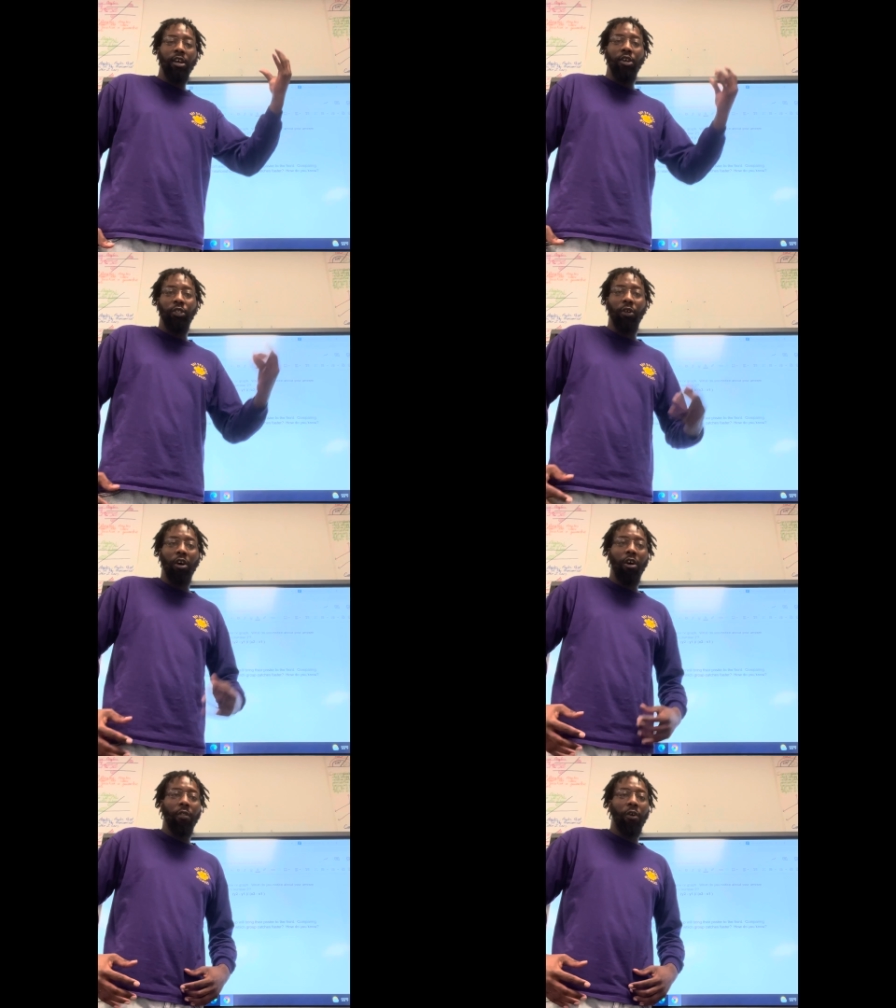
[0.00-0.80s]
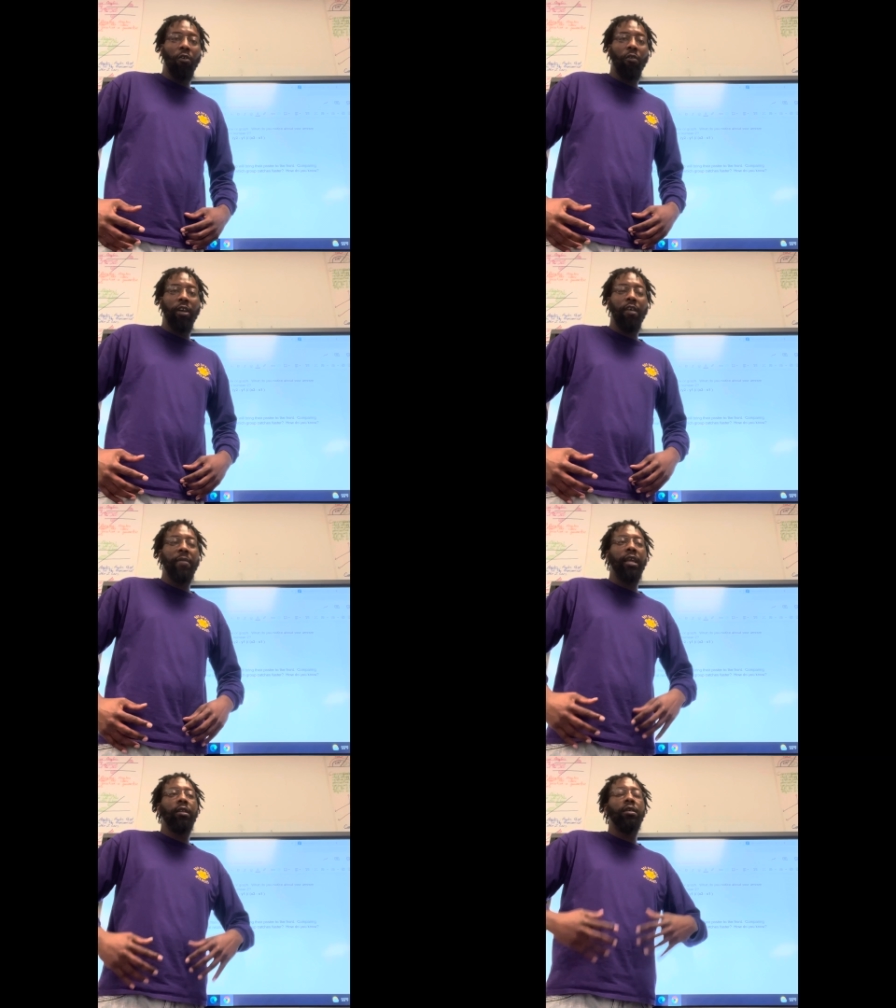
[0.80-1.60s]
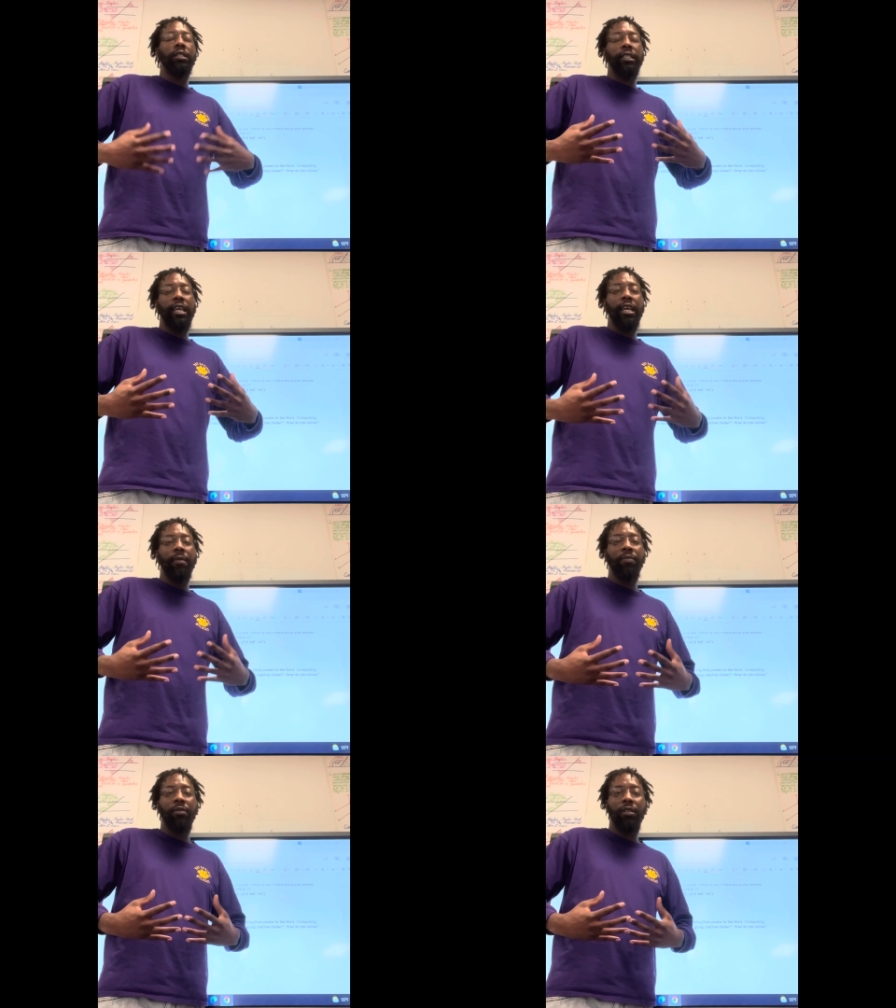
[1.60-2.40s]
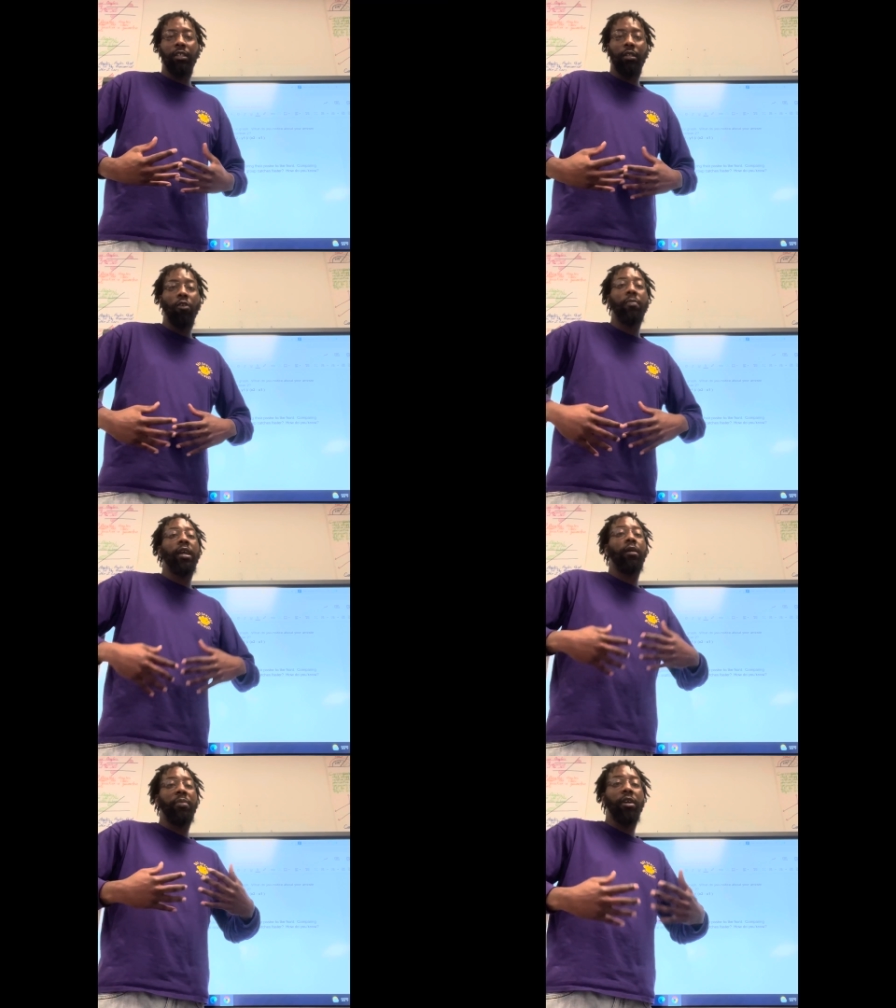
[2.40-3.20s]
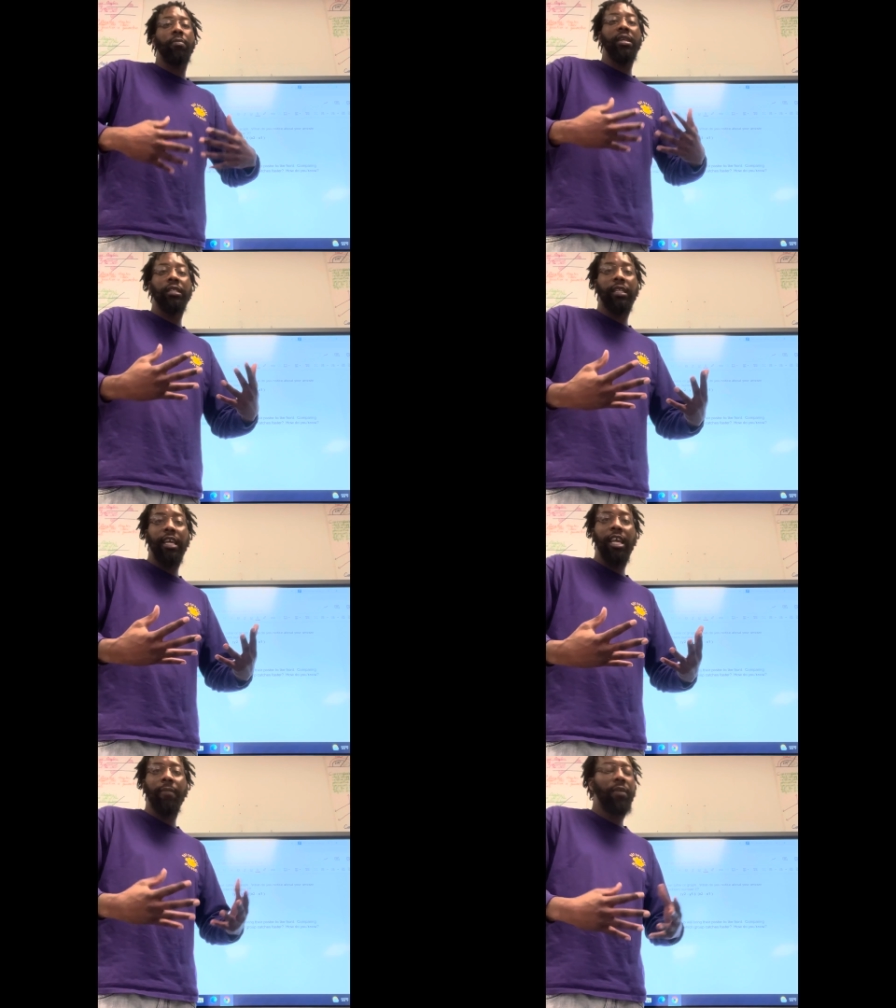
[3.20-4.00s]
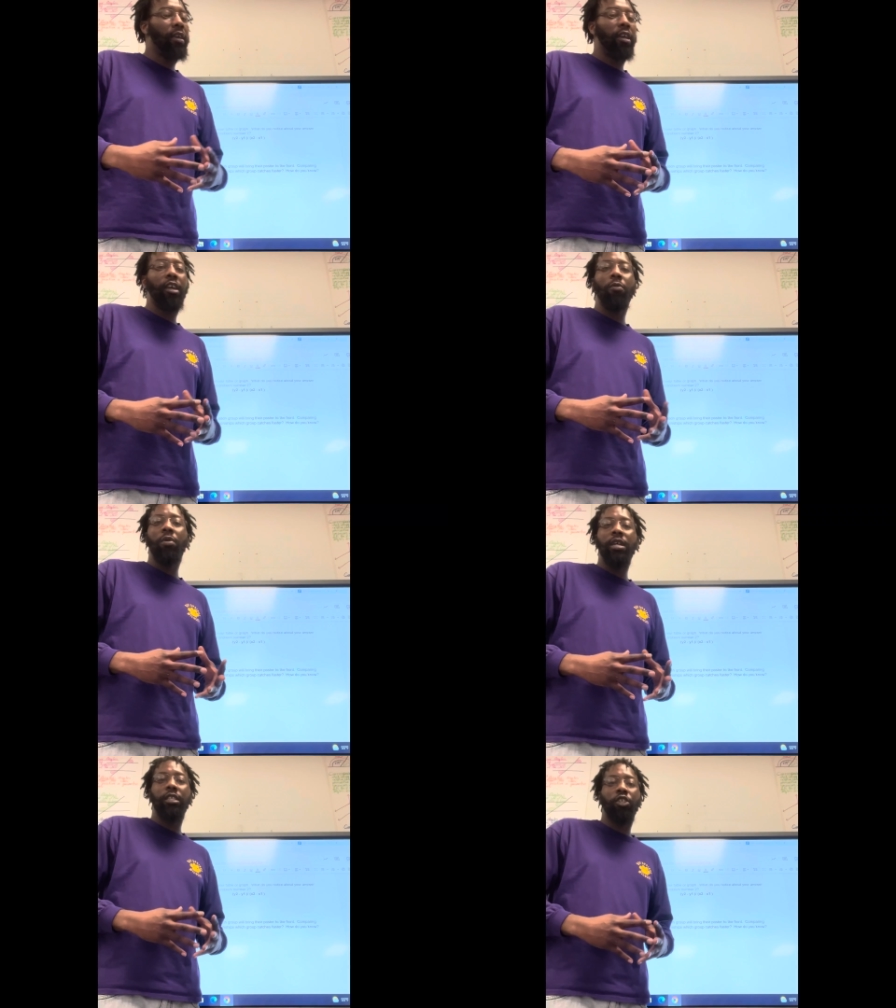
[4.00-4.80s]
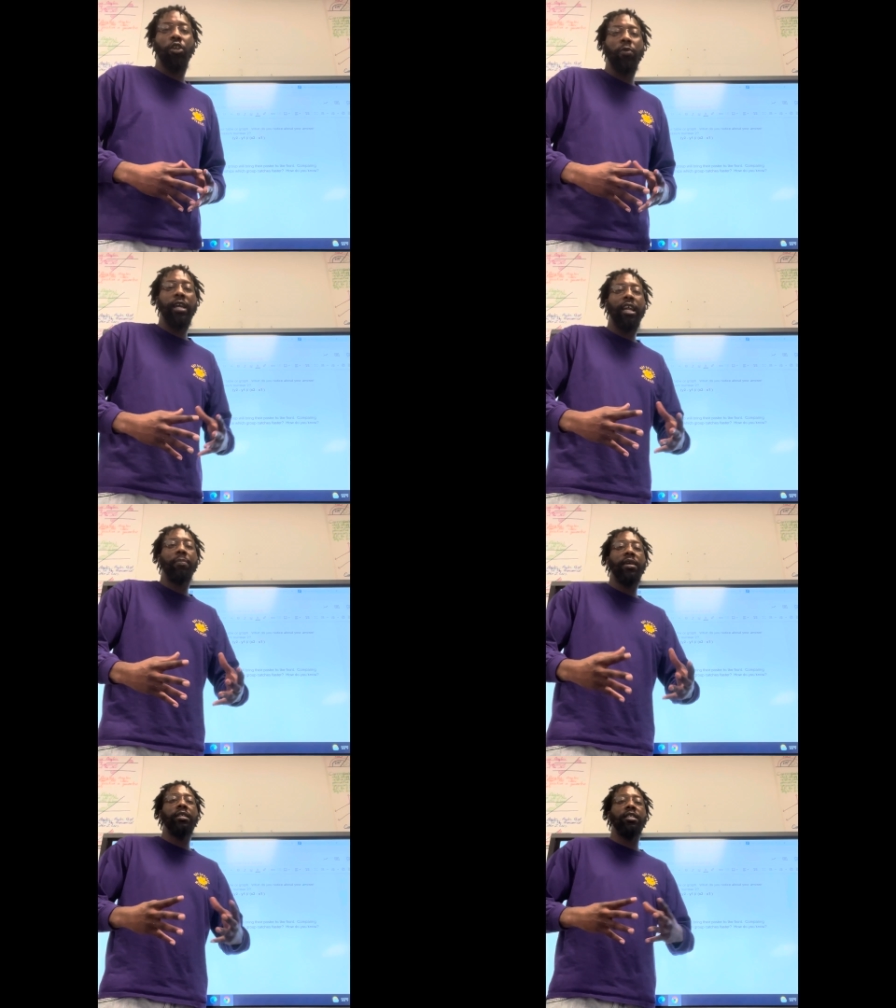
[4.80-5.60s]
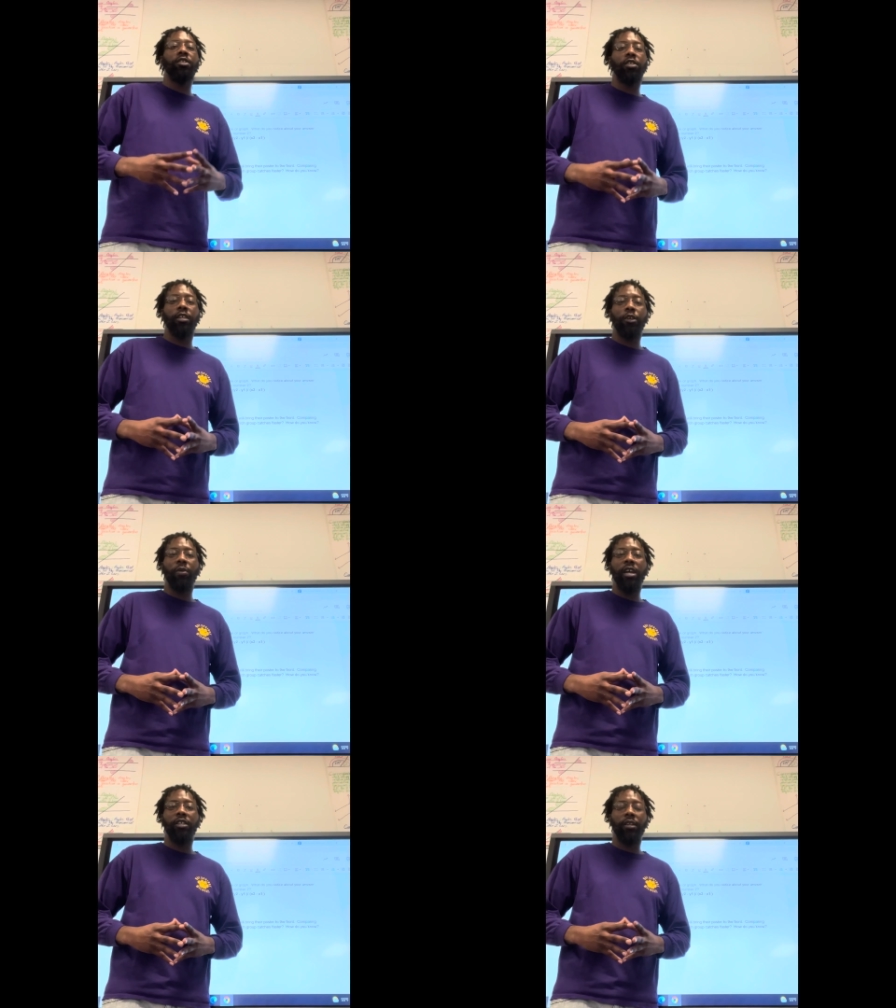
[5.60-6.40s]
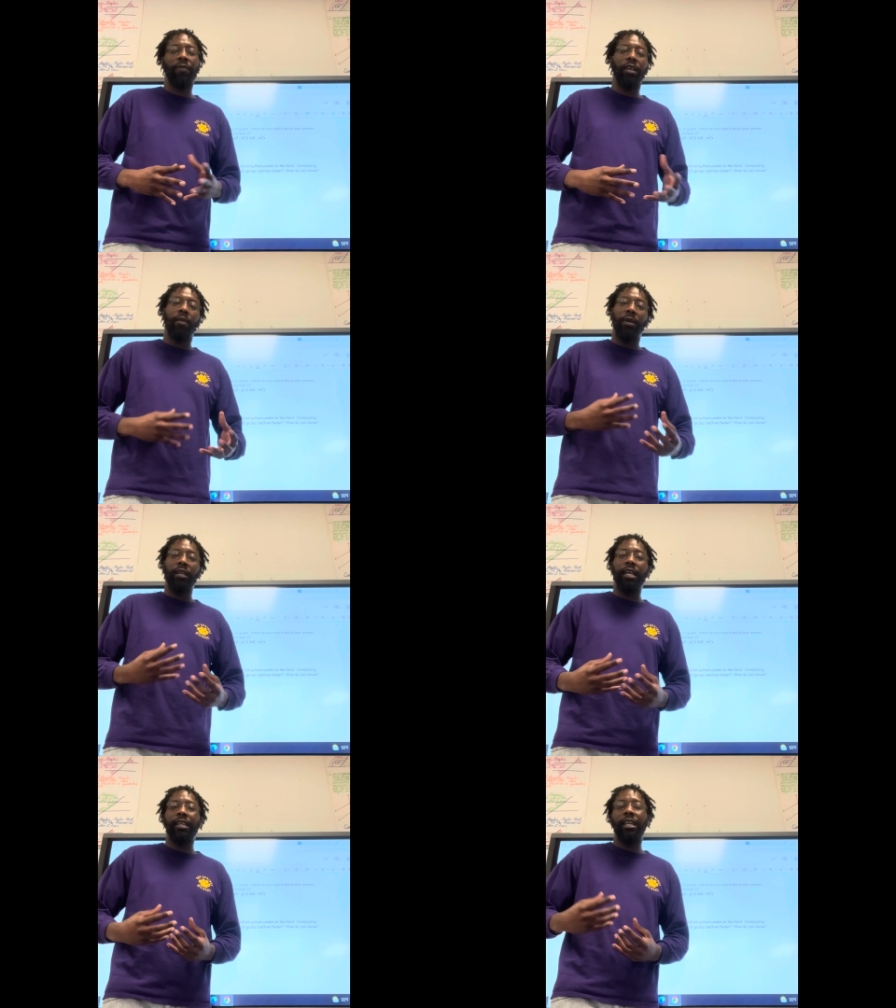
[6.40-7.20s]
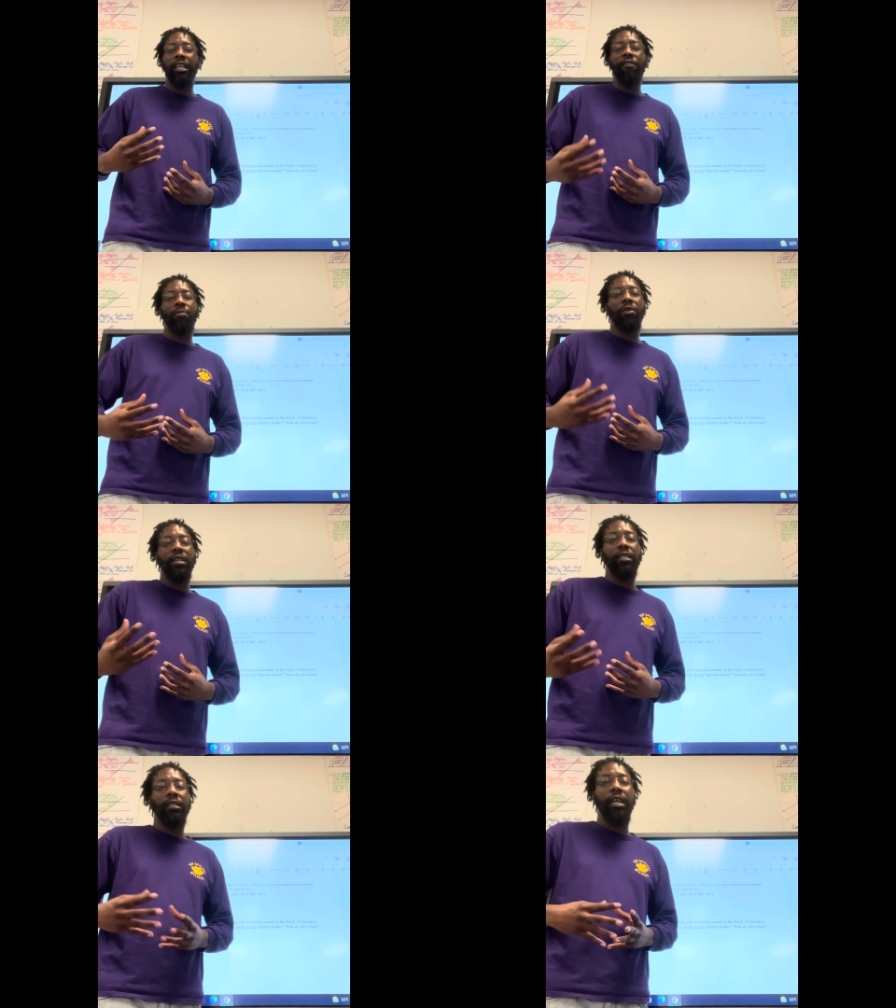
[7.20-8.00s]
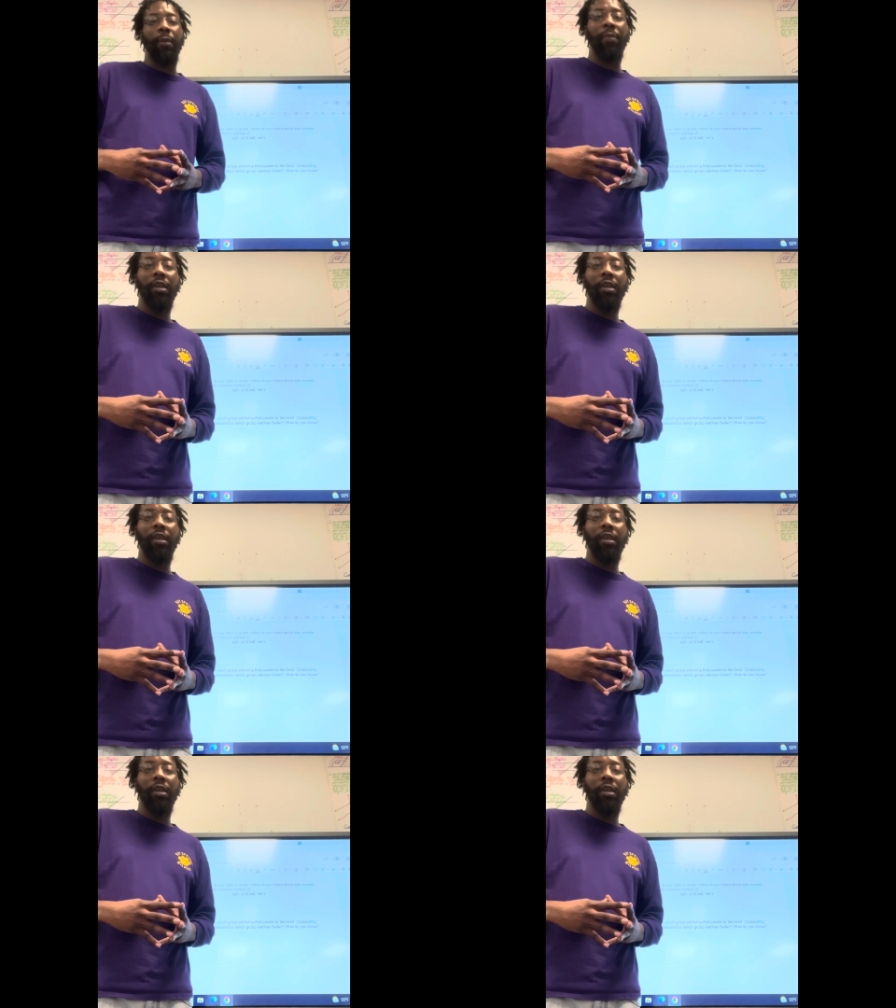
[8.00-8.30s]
So although it may look same, the slope may appear to be the same, it wasn't. So you really had to pay attention to the equation because that kind of gave you more insight.